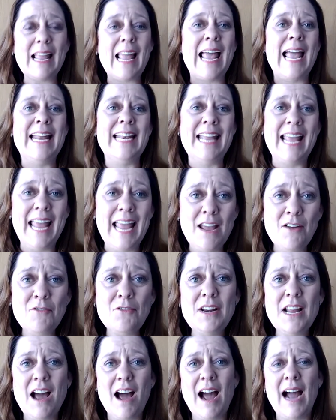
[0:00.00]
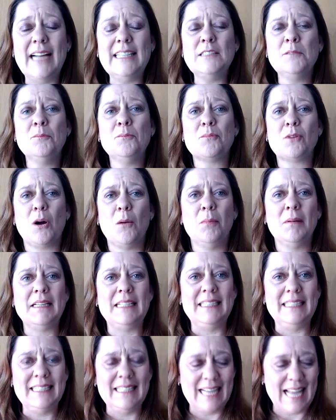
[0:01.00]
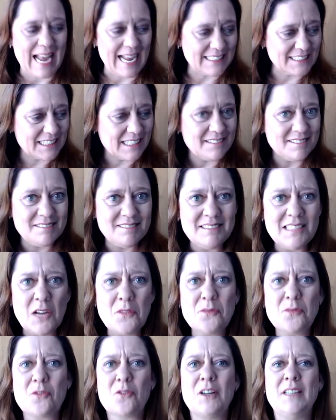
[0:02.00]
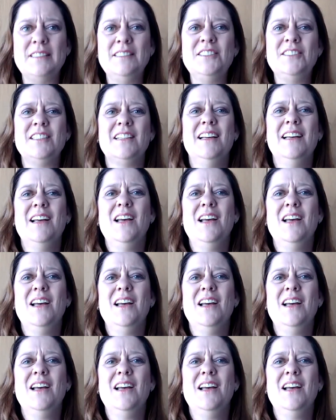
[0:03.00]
And every item probably has a different